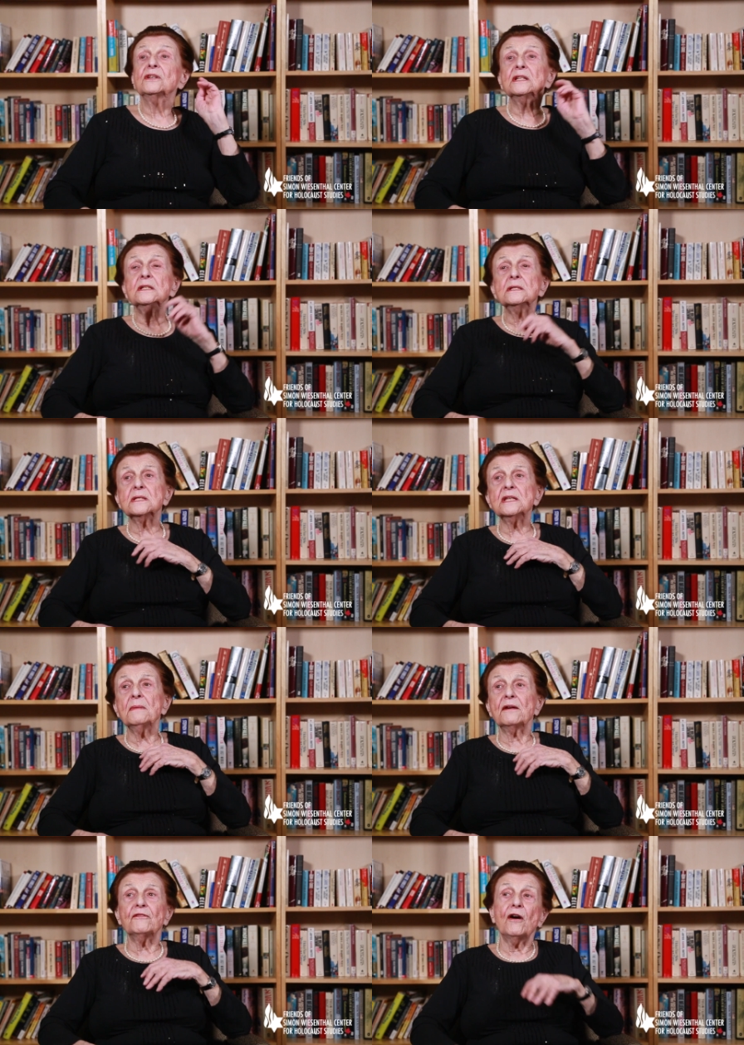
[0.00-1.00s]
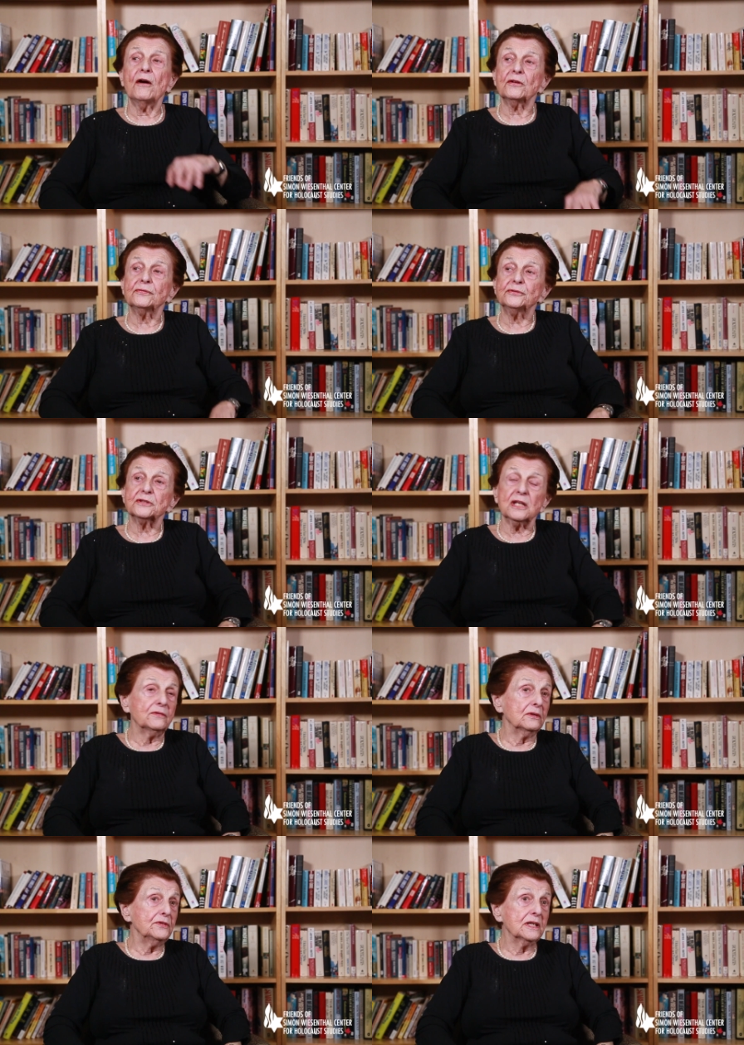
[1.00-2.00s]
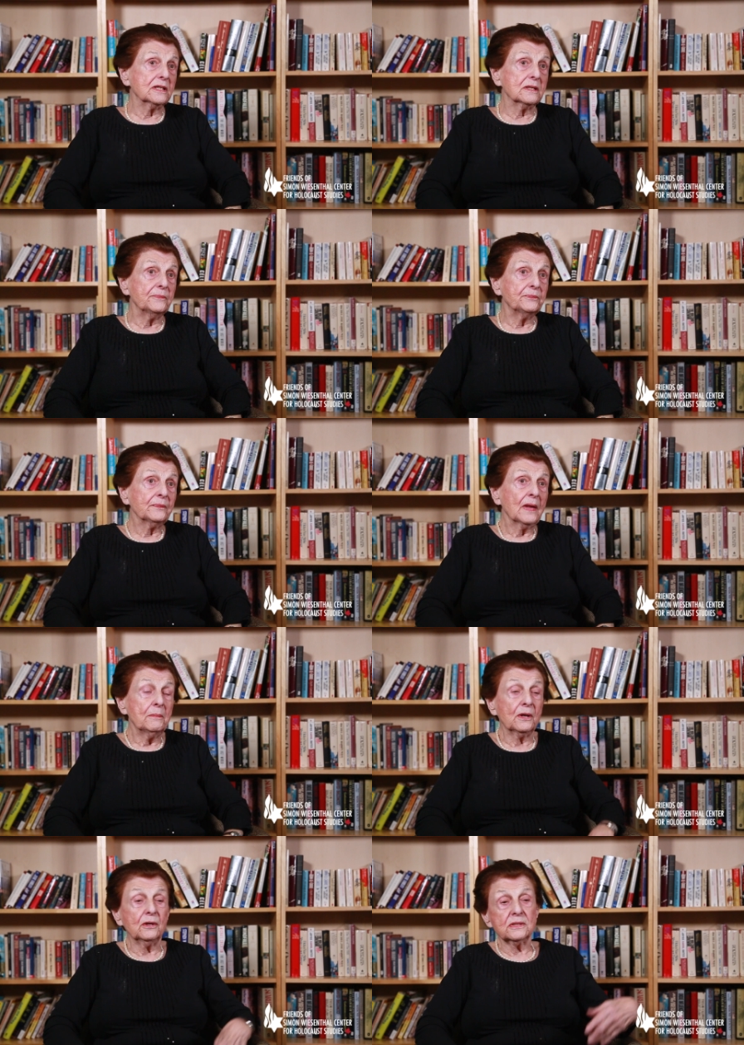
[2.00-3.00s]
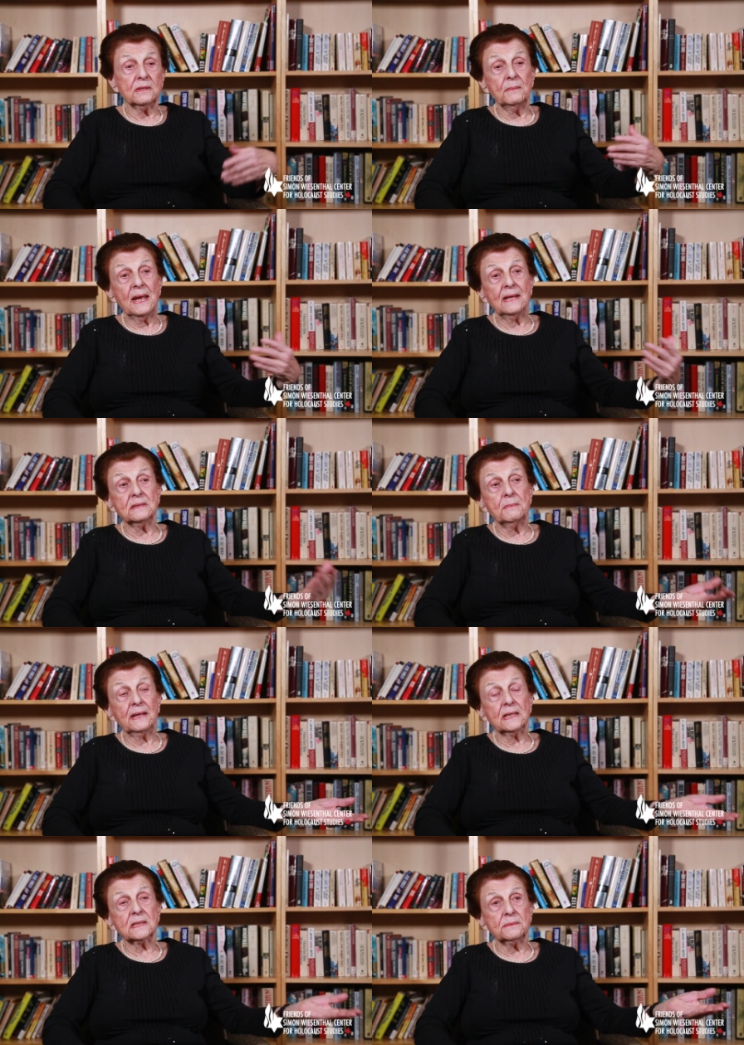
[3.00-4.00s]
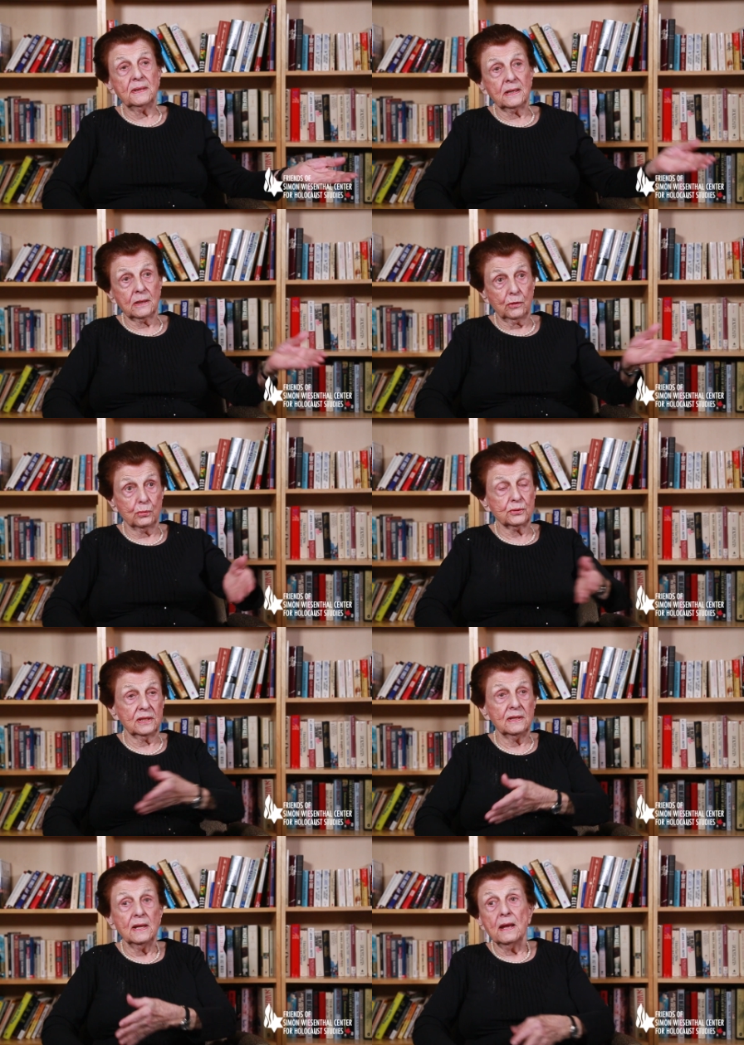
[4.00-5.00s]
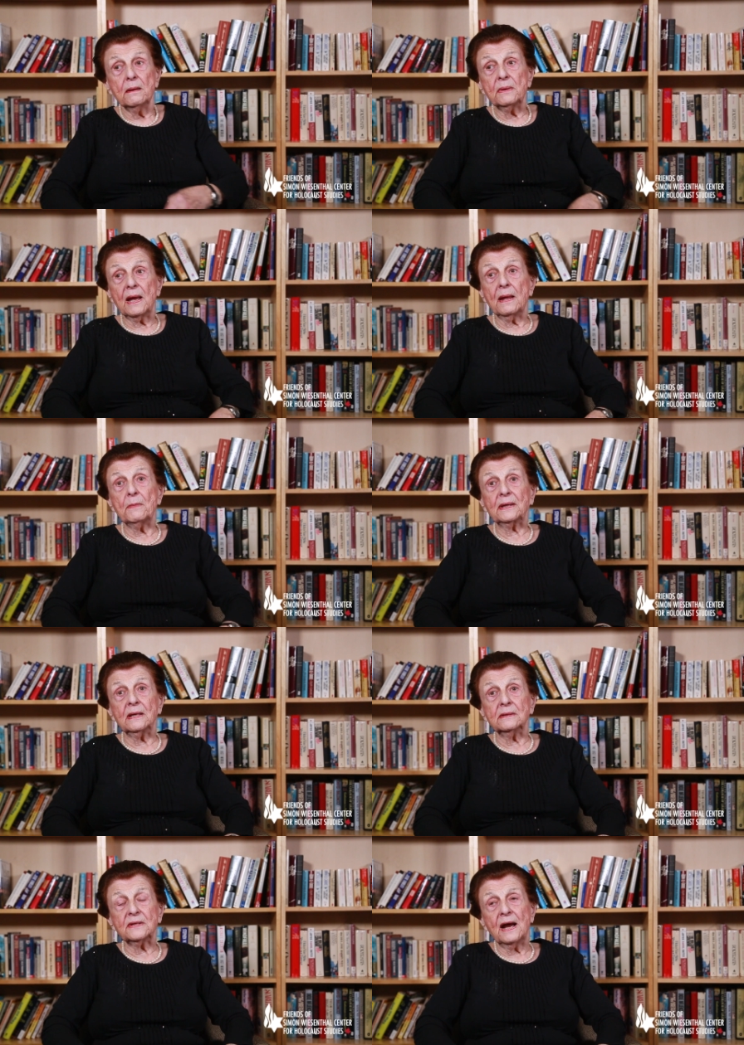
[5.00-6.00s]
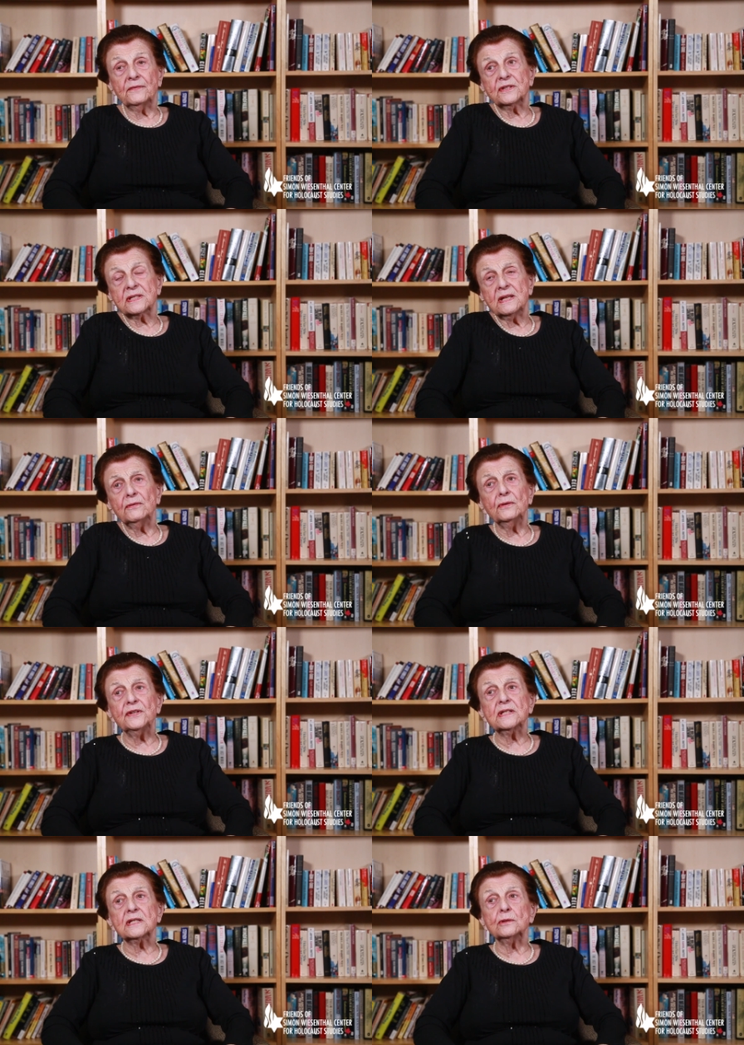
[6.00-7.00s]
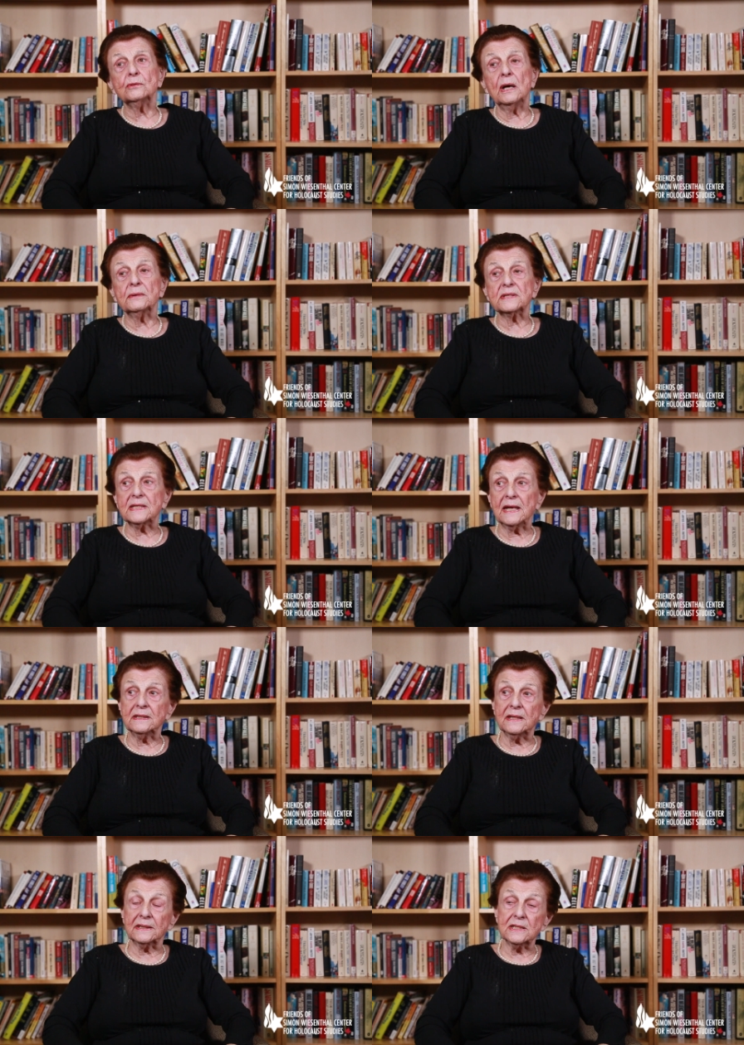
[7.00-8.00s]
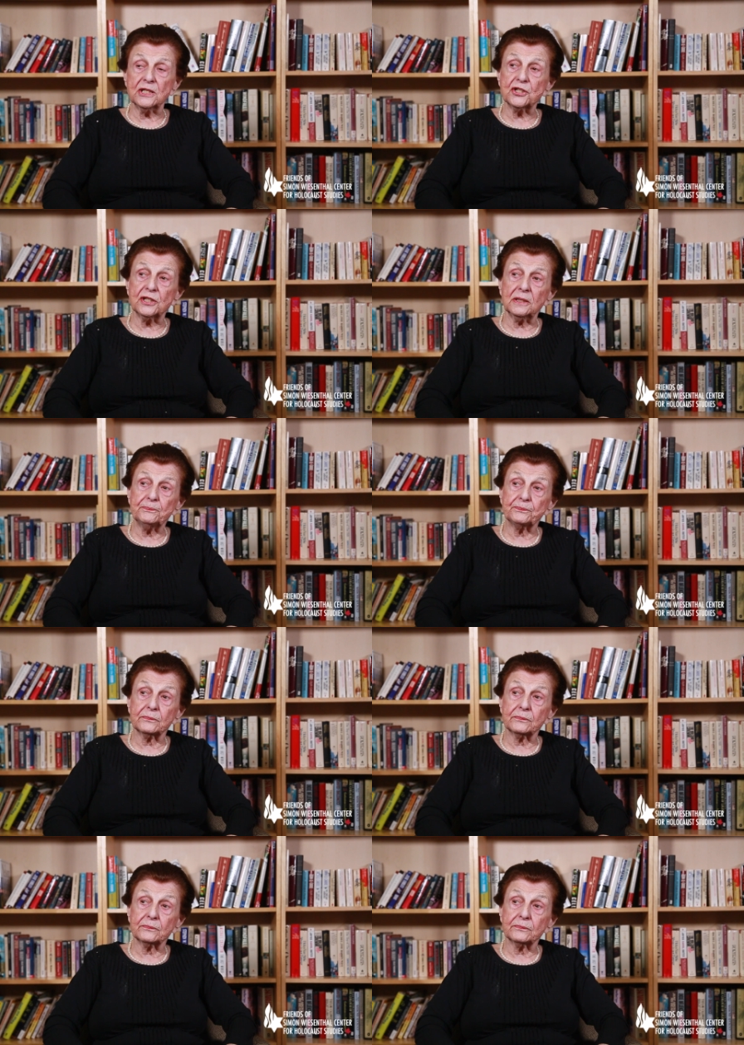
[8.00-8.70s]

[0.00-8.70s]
We didn't see my father for several weeks, because the men's barracks were closed. But after several weeks into our stay in Theresienstadt,